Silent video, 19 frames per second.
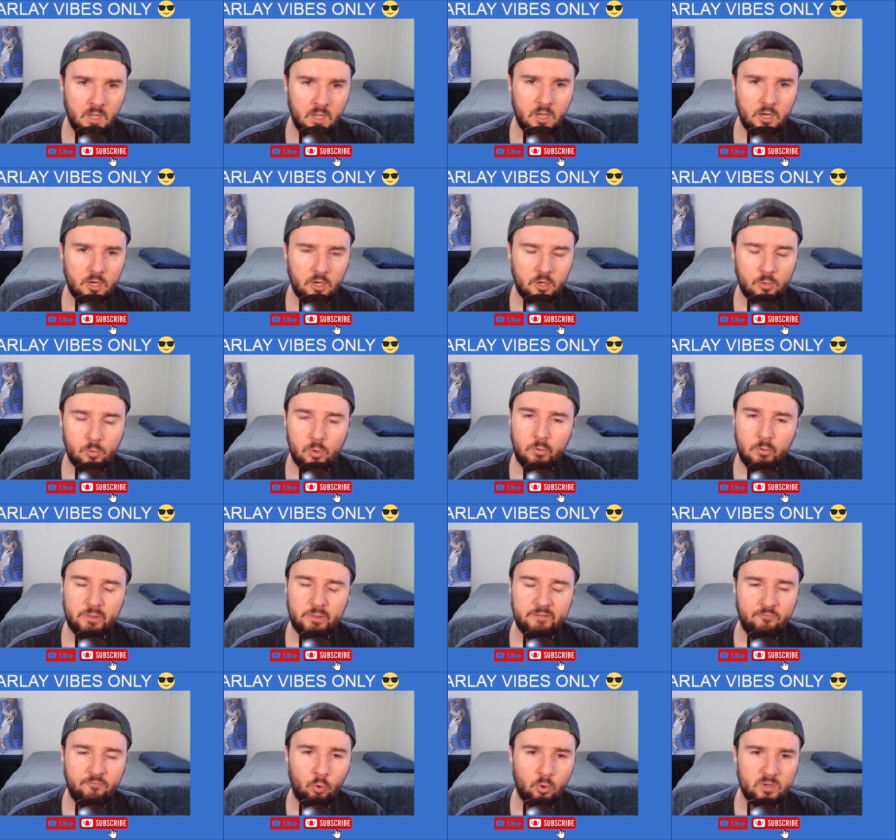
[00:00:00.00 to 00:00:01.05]
Gonna roll with a
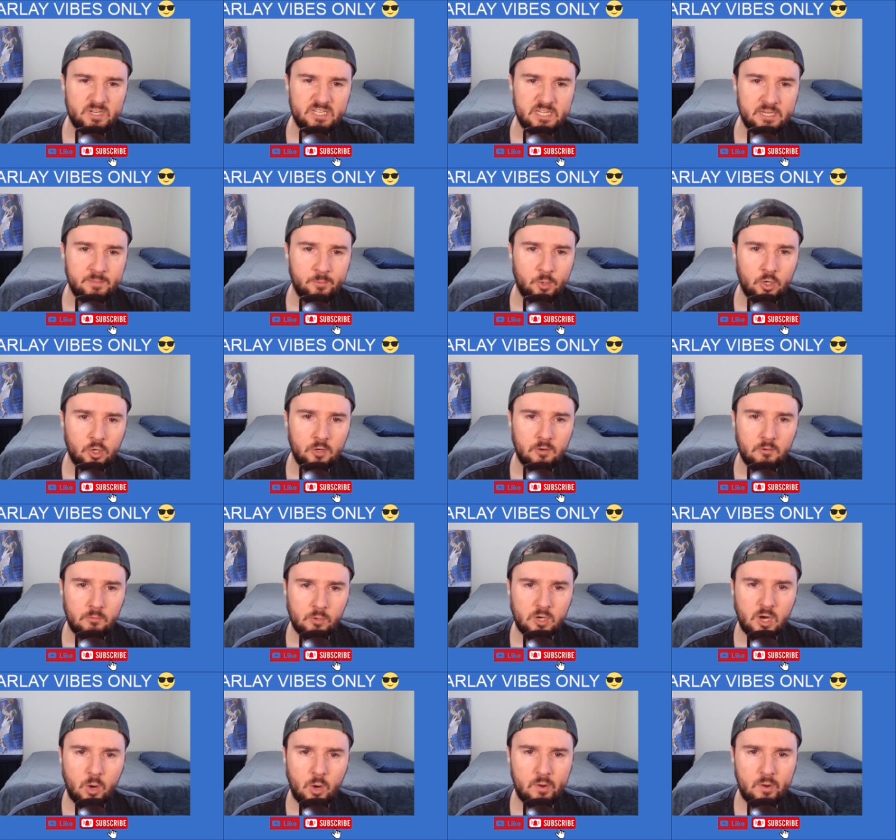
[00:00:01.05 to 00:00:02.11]
four teamer. We're
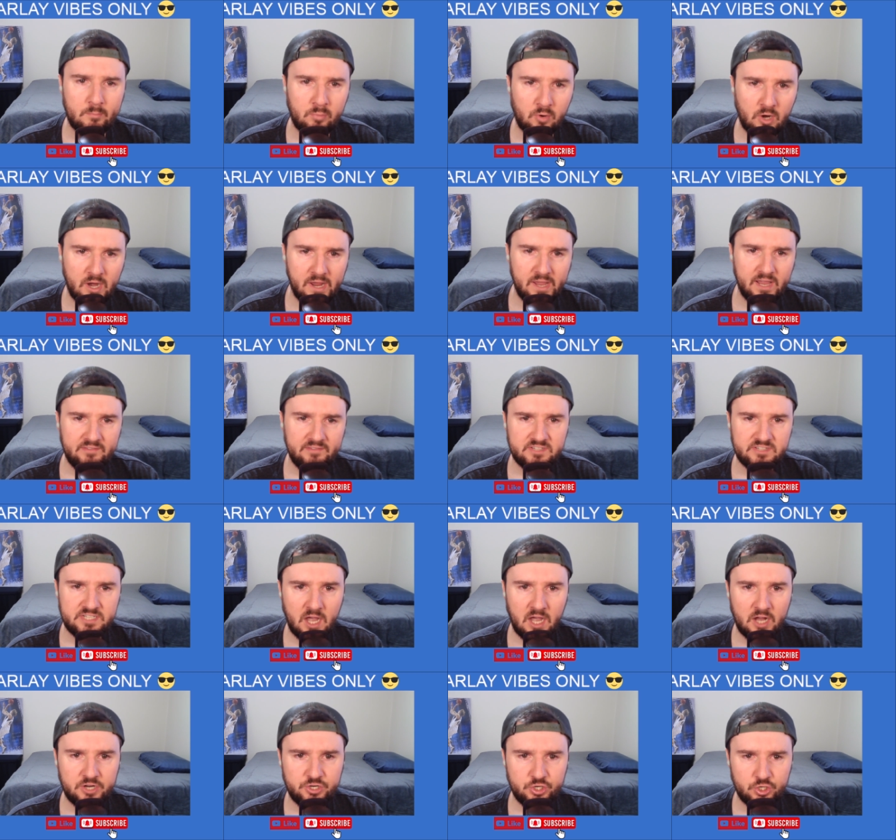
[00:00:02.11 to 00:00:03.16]
going Braves,
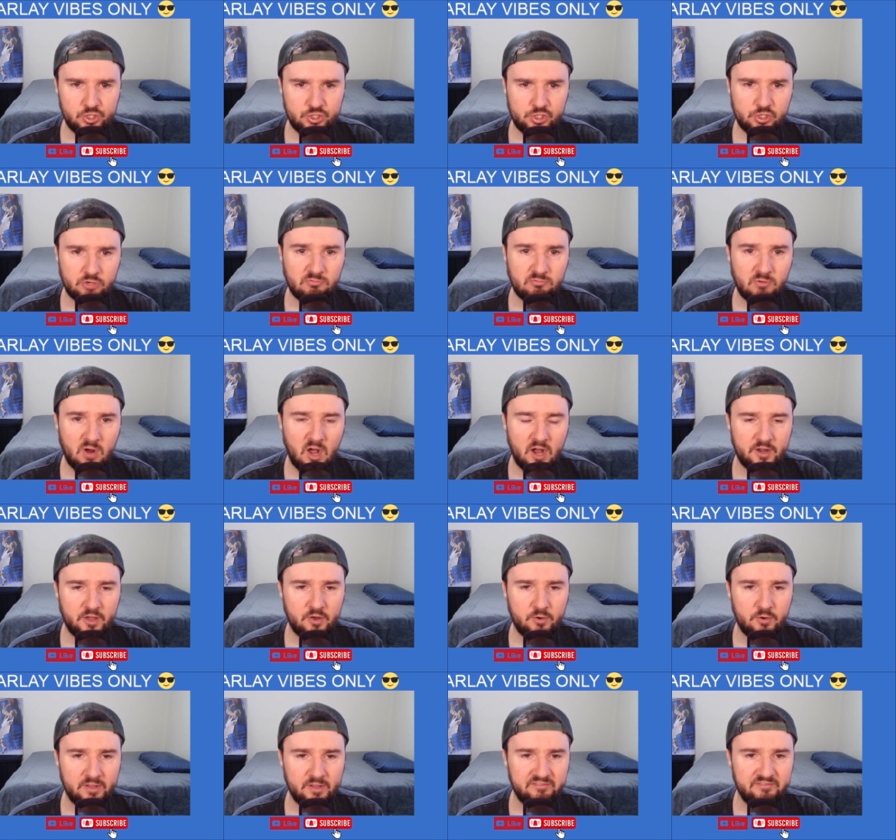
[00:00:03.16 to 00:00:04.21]
Dodgers,
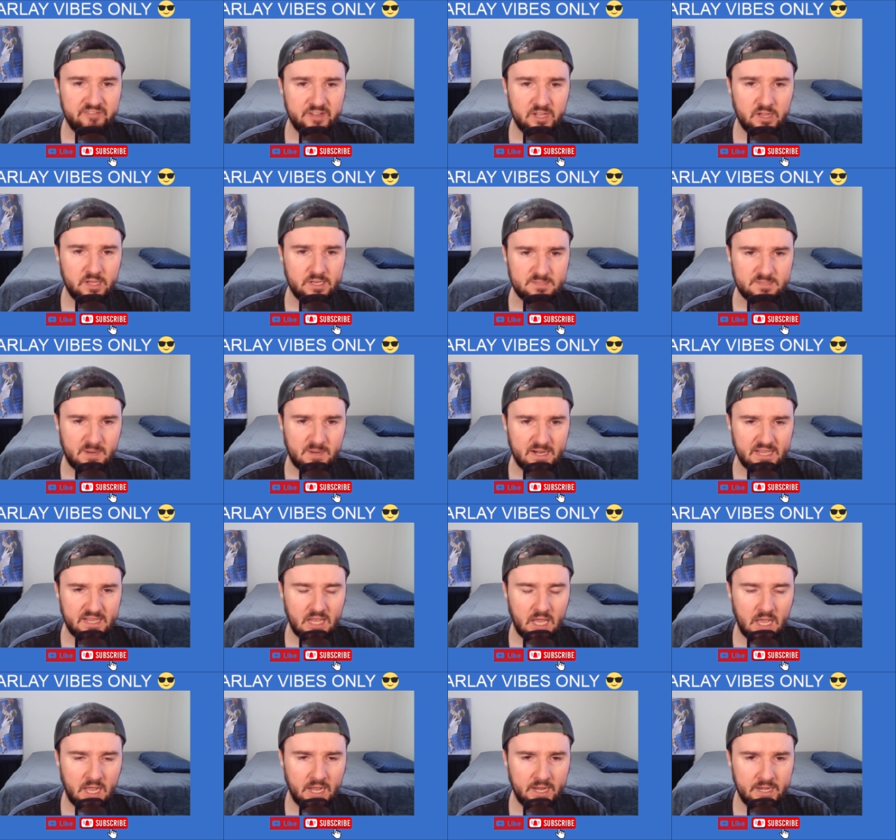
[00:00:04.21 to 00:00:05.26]
Toronto, and Phillies money
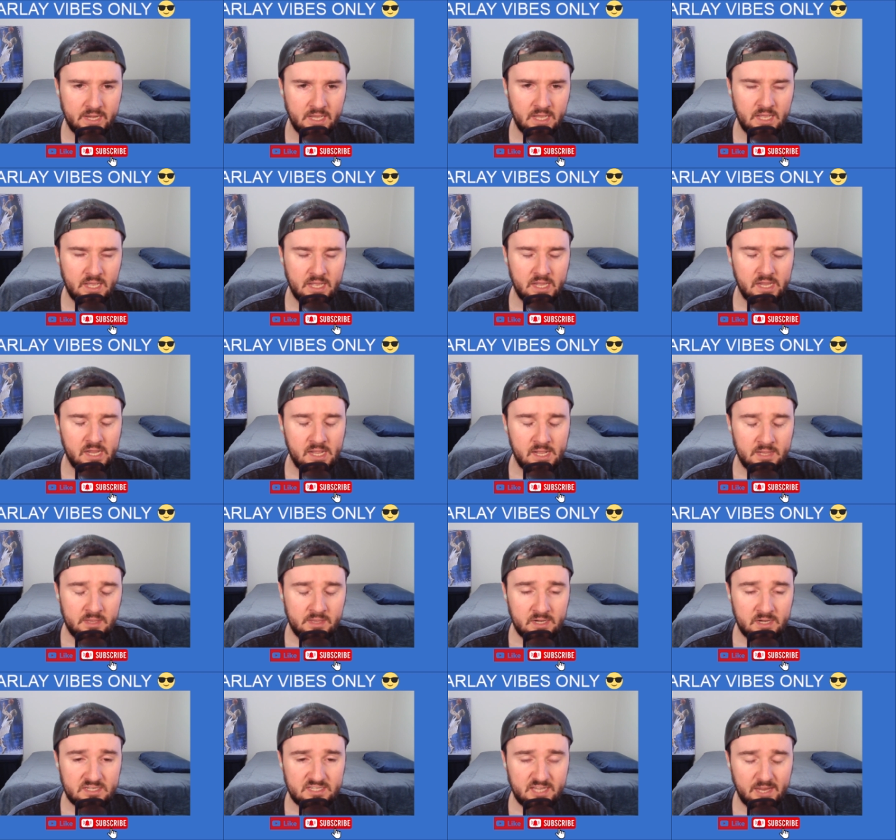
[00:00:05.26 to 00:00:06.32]
line.
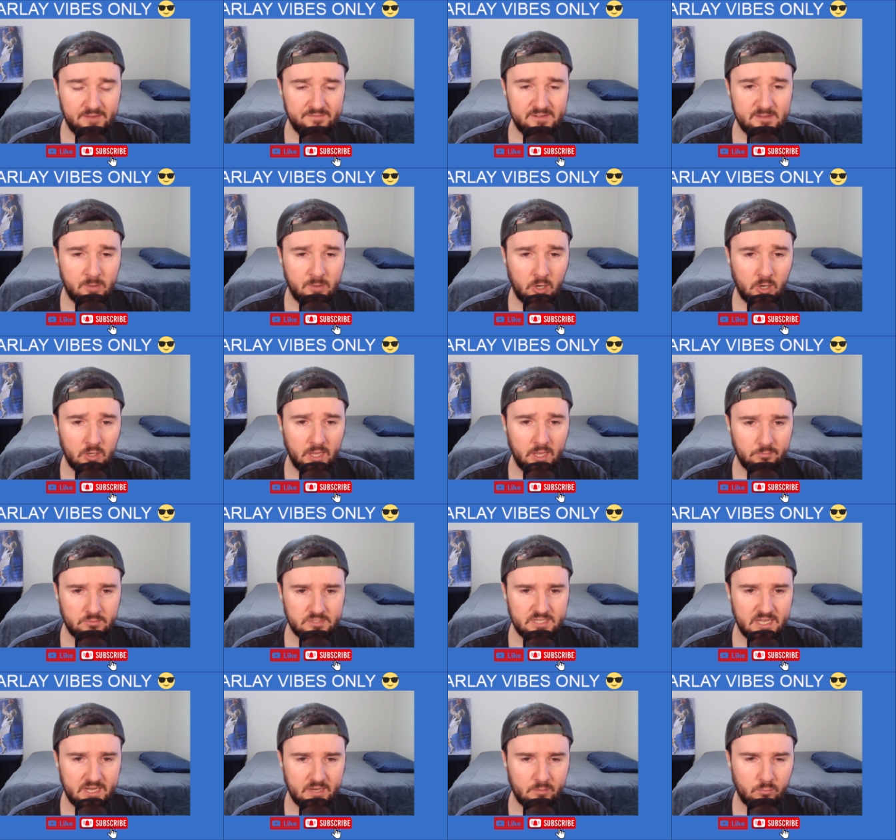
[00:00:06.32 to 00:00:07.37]
Then a safety parlay. We're
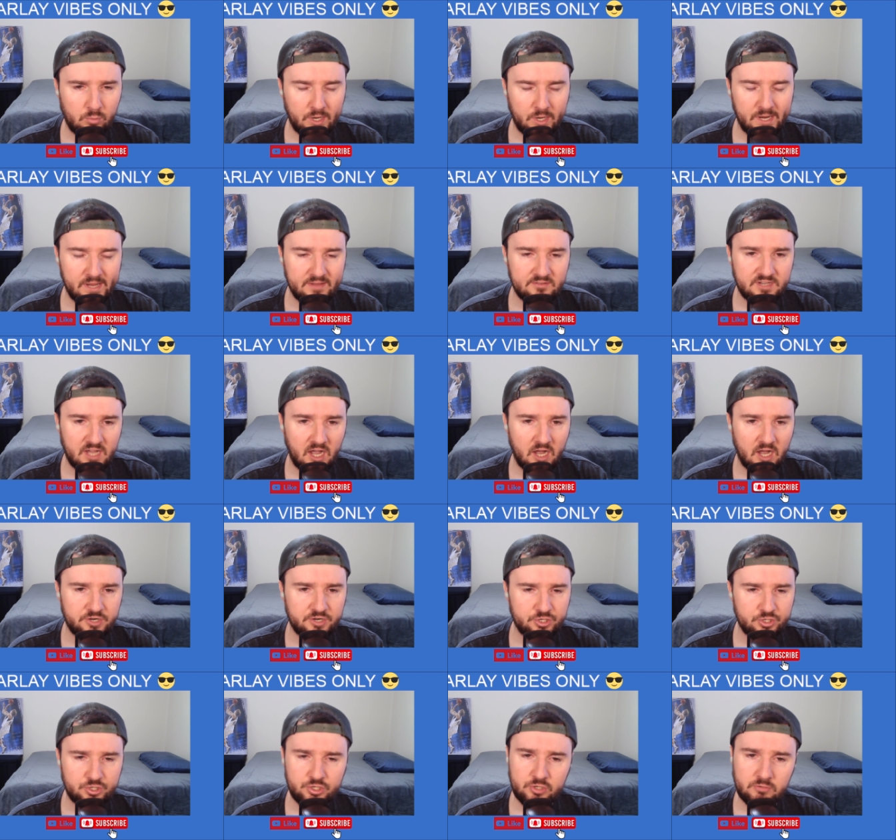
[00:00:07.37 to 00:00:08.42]
taking Braves,
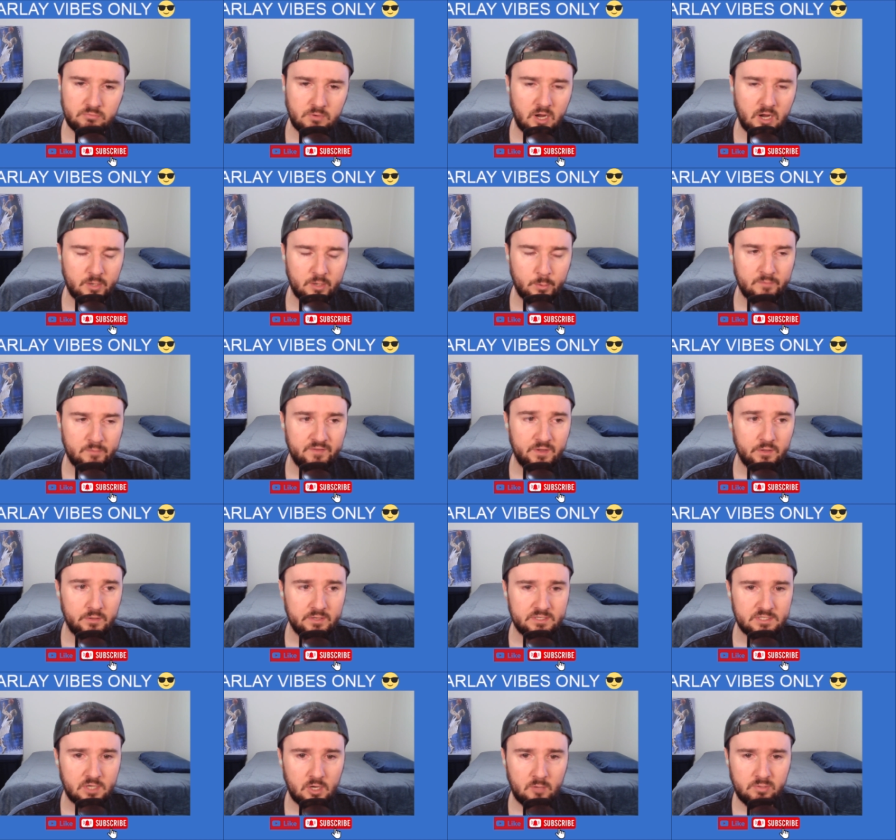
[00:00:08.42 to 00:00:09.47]
Dodgers, Toronto, and
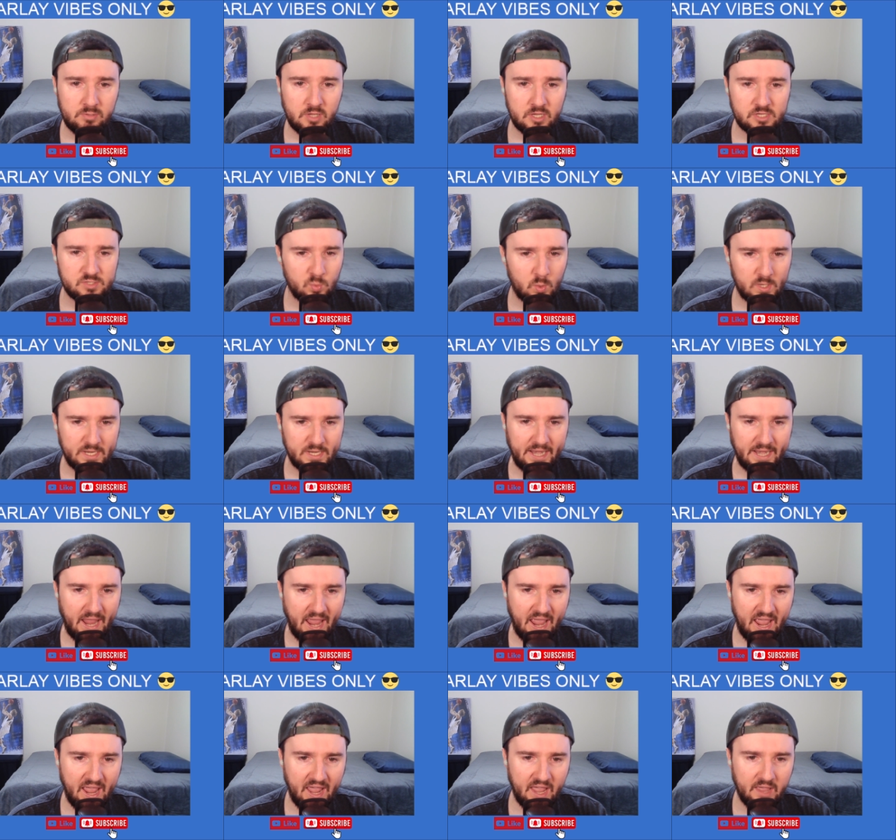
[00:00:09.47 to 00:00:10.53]
Phillies all plus one and a
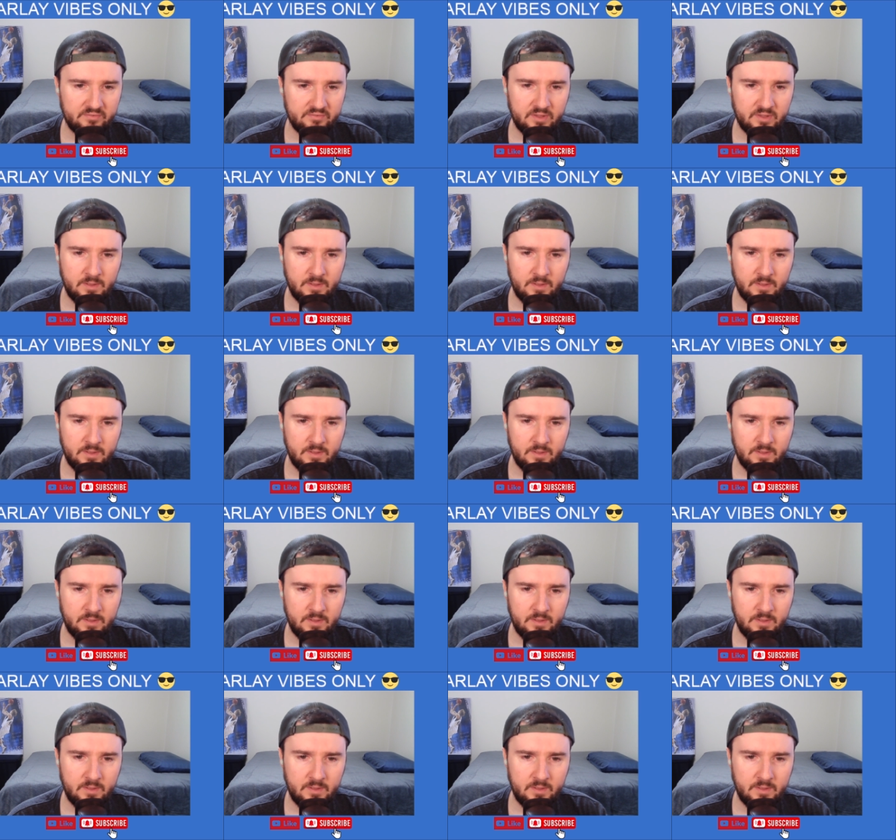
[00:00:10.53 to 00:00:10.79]
half.